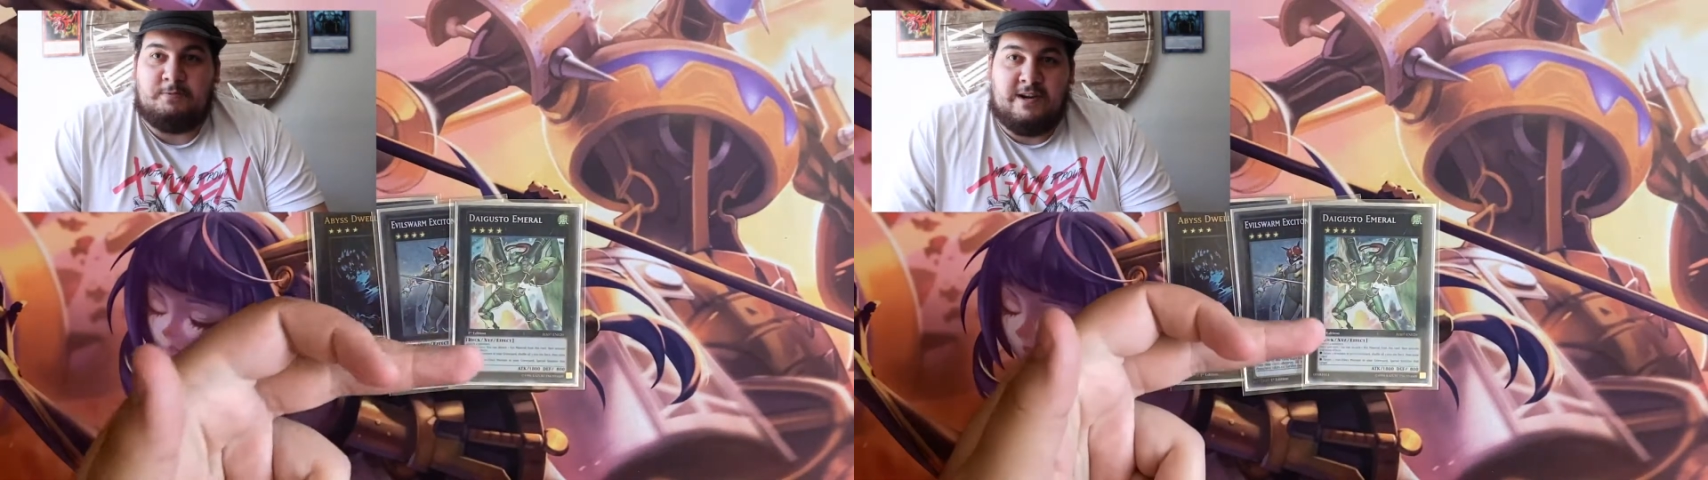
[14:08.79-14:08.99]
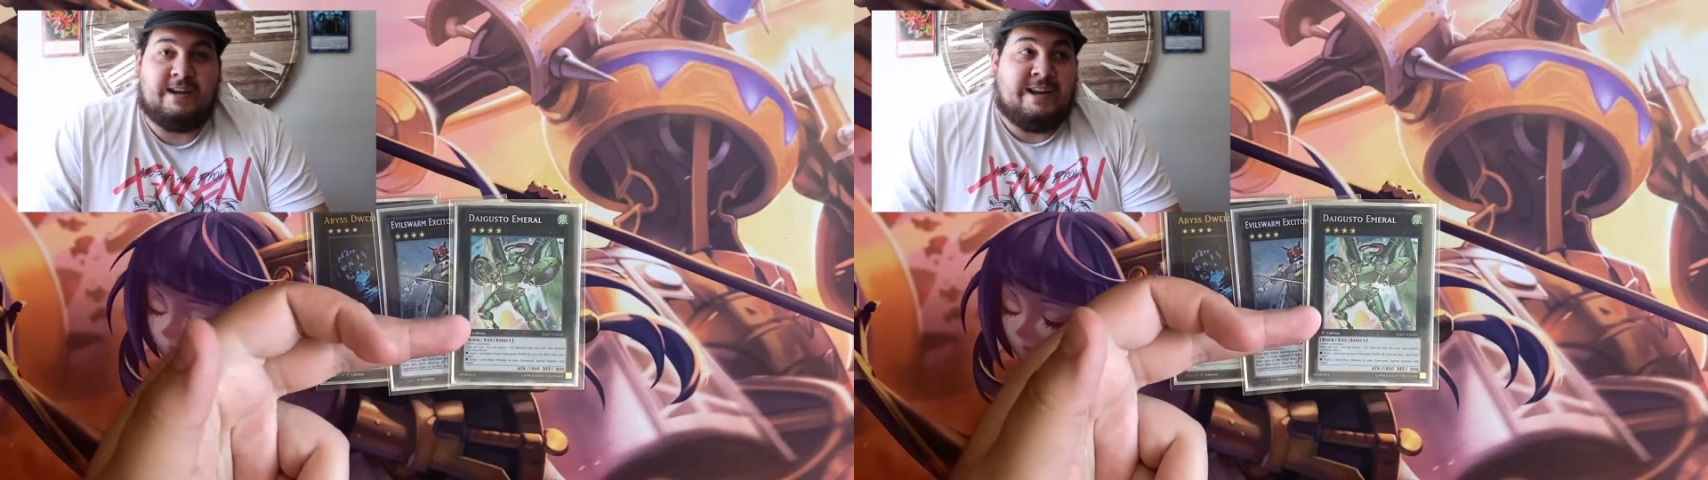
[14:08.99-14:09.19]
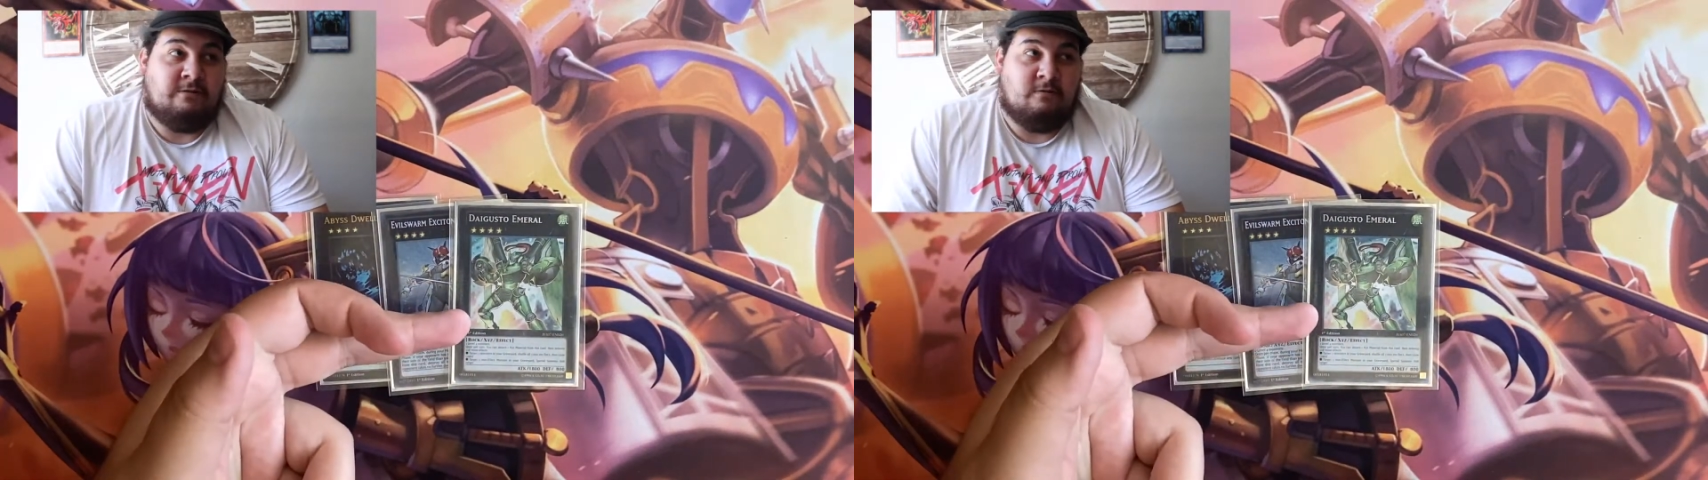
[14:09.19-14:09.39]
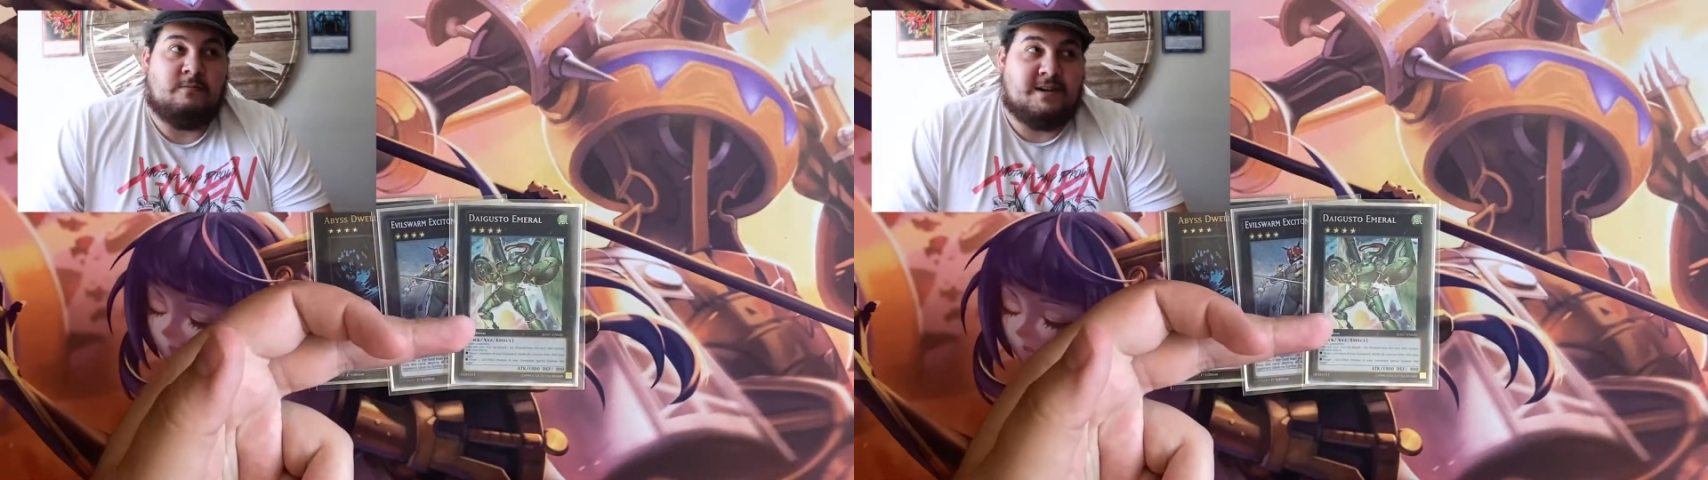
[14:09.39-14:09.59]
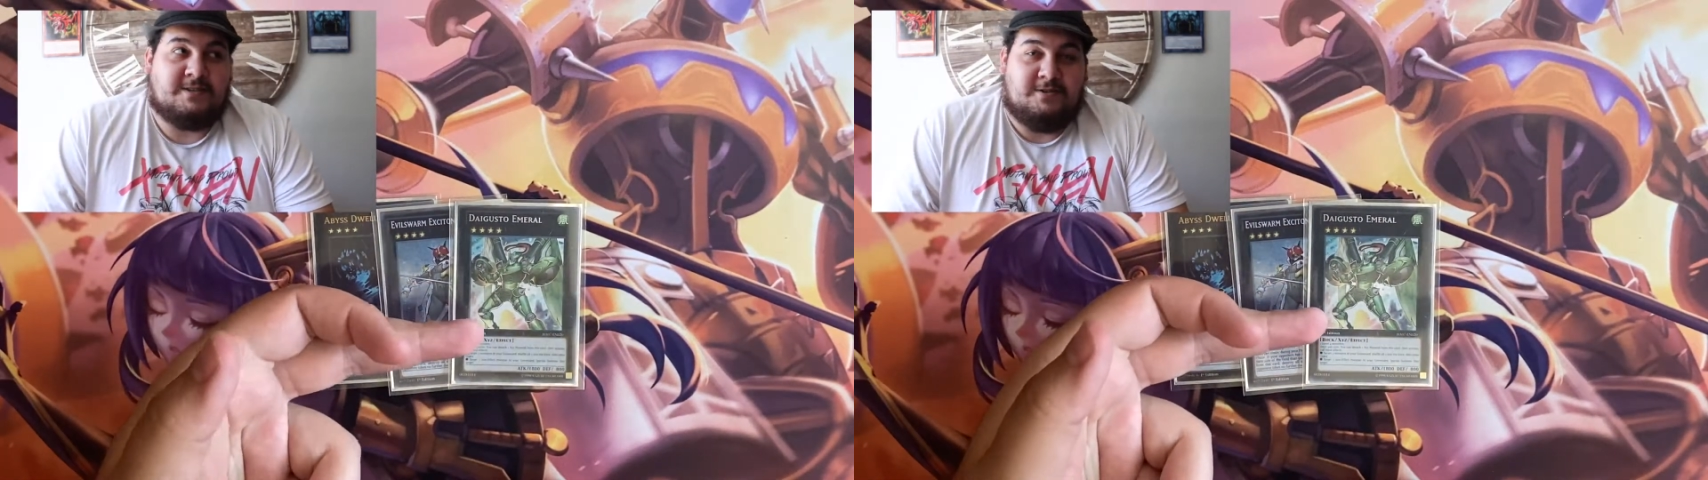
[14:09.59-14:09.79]
running a normal
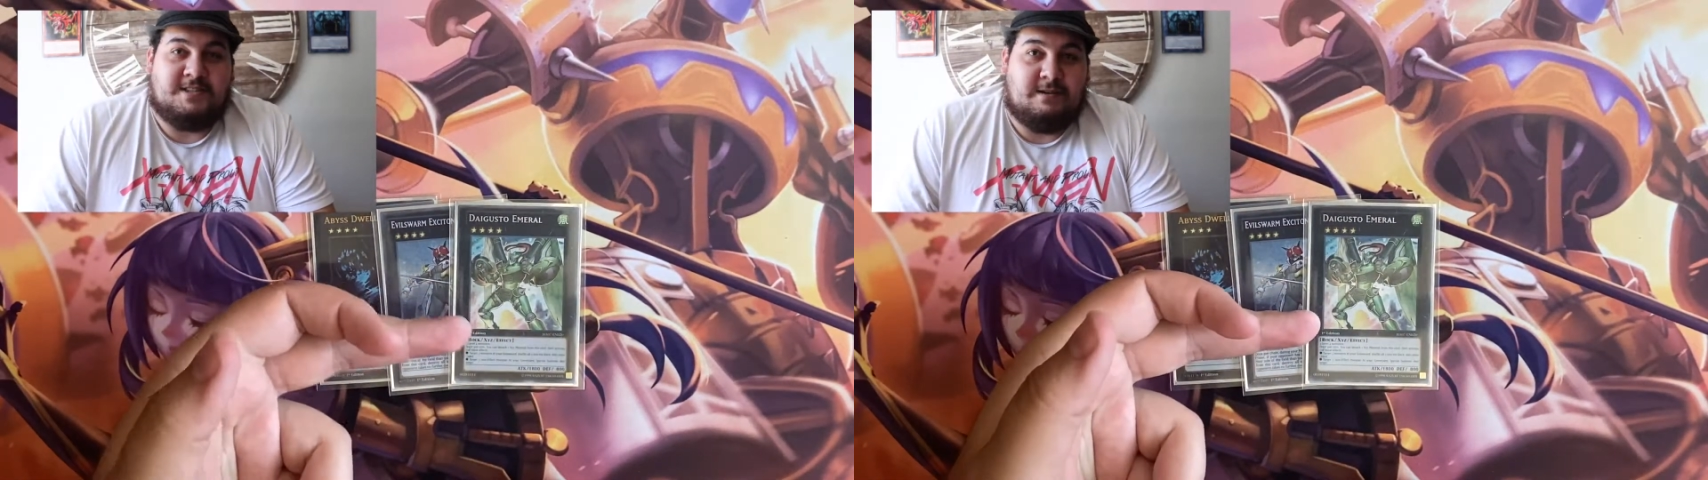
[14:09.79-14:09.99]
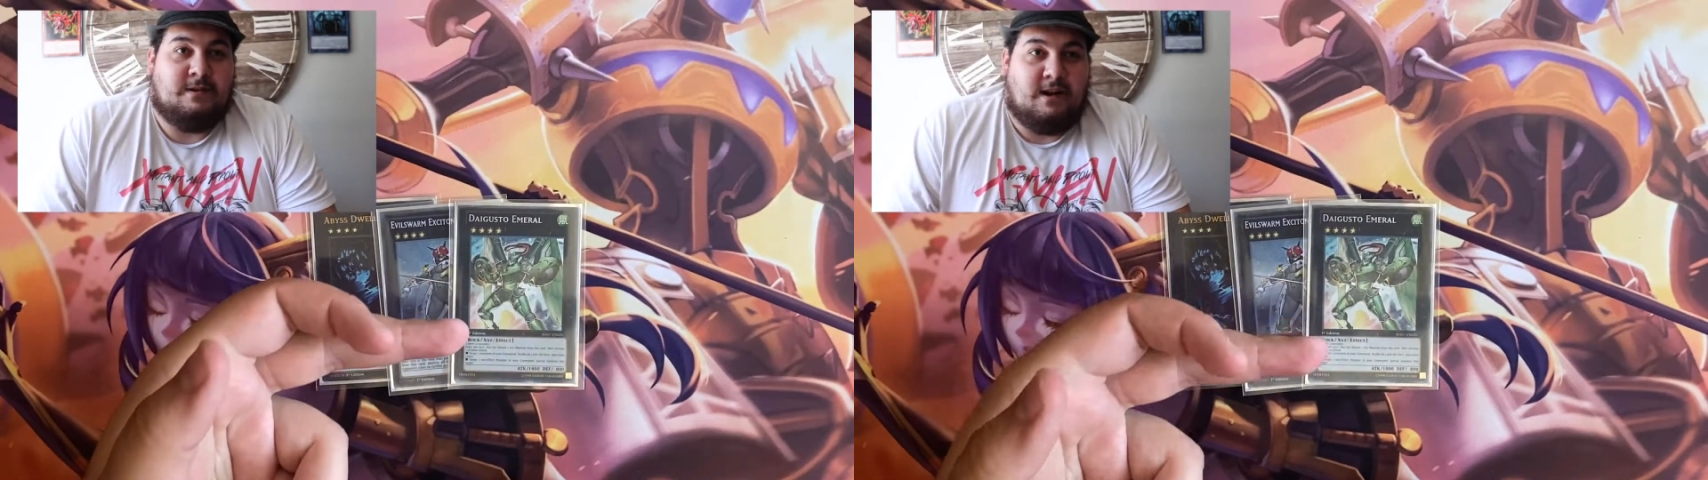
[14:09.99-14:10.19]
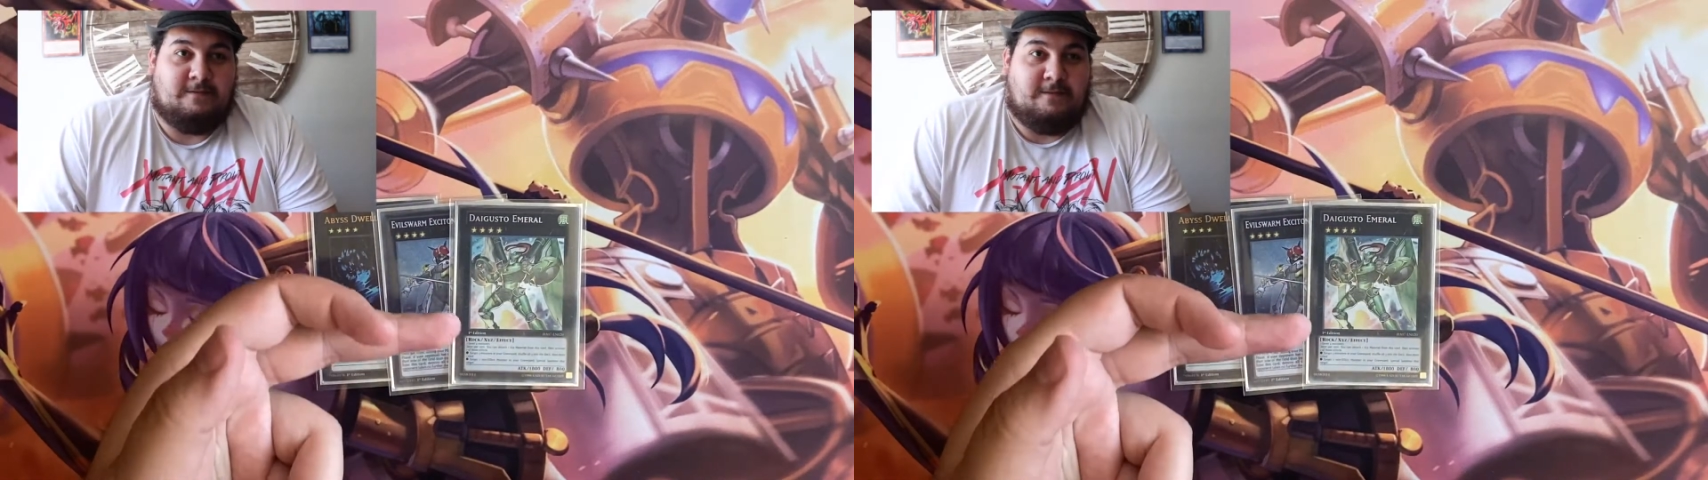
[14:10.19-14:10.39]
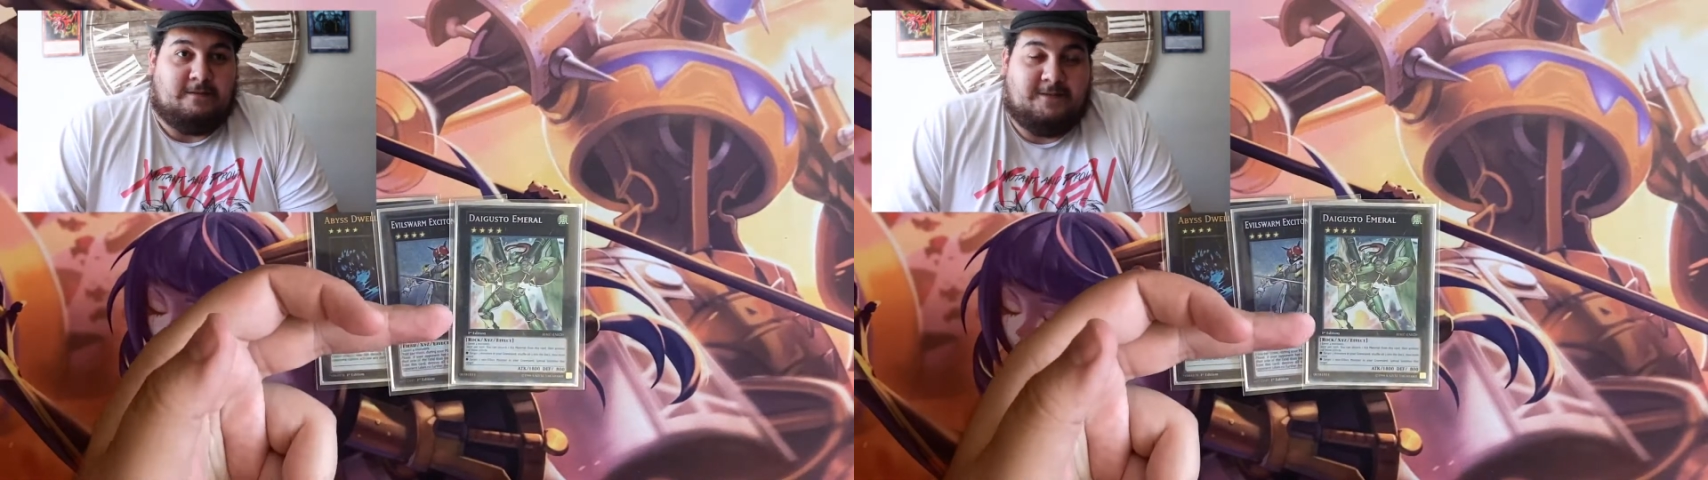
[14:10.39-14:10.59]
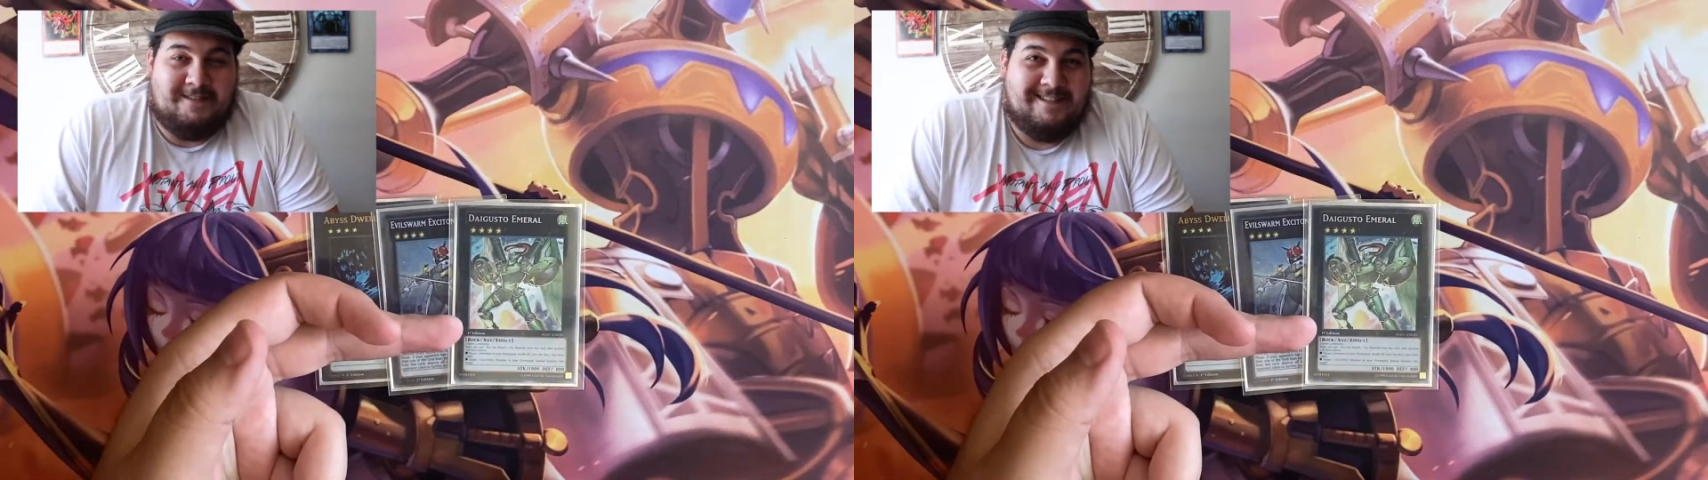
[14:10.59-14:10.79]
monster to summon off of.